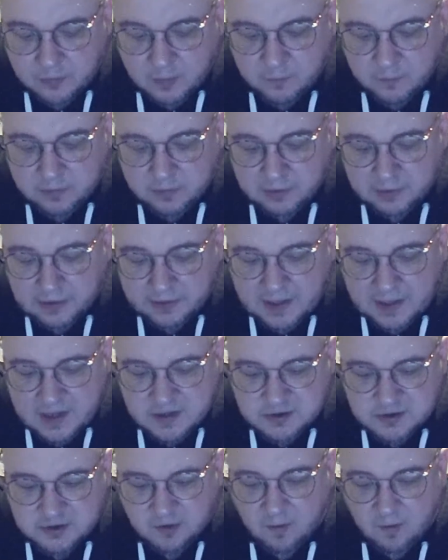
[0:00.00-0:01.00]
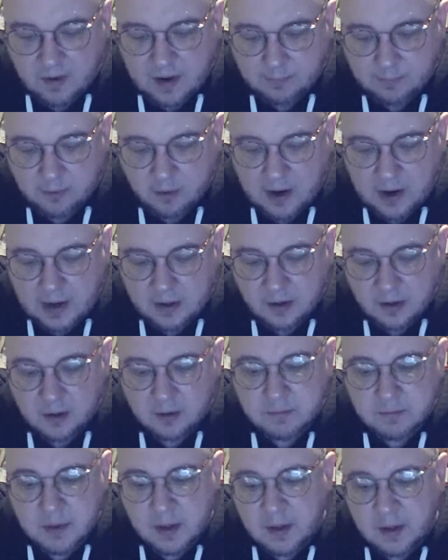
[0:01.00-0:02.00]
with like hints of graham
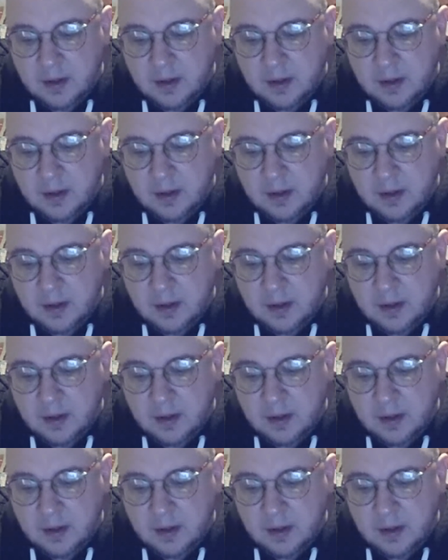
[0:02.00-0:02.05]
cracker,